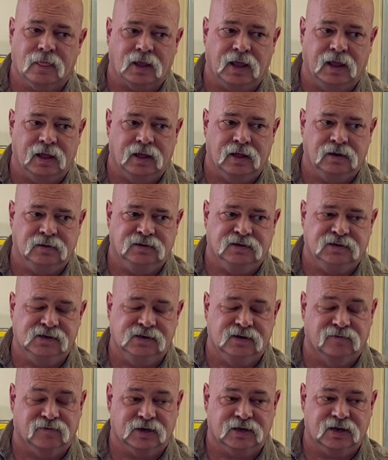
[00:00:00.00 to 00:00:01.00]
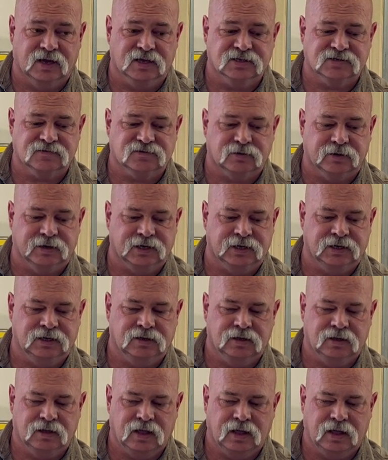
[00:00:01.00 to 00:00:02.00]
and different kinds of training.
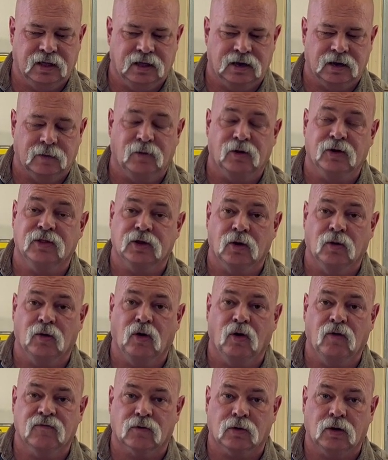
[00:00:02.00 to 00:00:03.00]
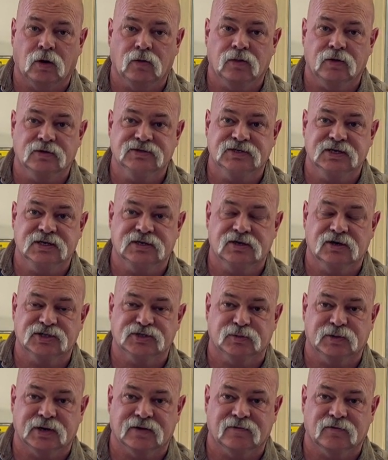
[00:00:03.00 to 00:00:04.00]
And I'm going to go over all those details
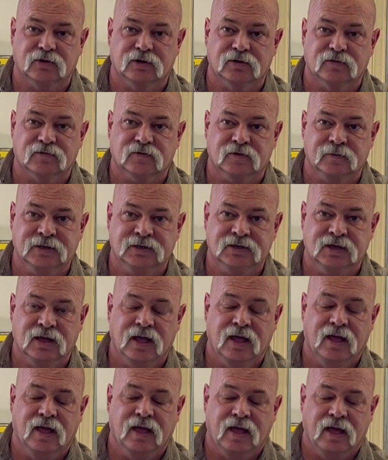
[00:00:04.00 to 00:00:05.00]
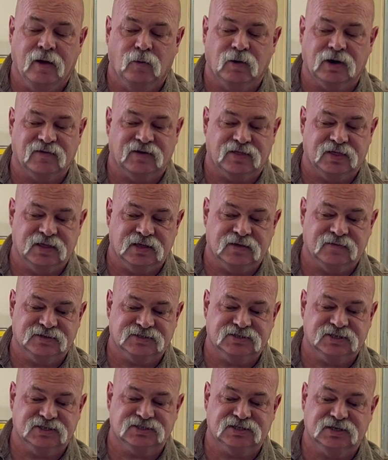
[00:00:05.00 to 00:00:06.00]
and what I've learned from it, what I think of its
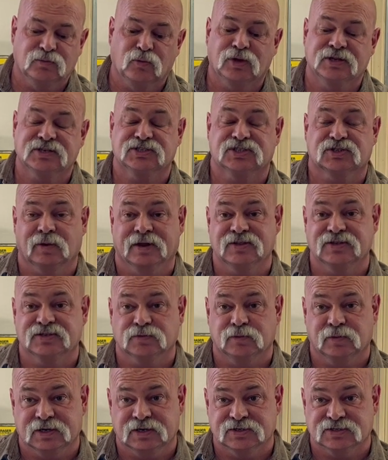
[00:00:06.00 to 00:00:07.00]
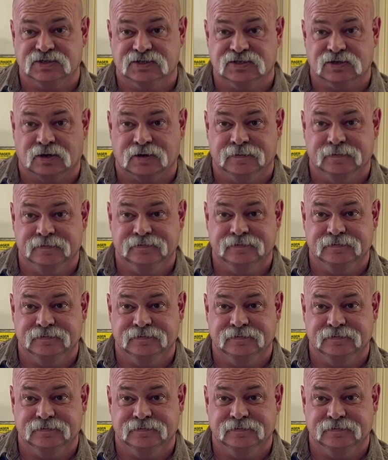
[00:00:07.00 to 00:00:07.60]
system, what its strengths and weaknesses are.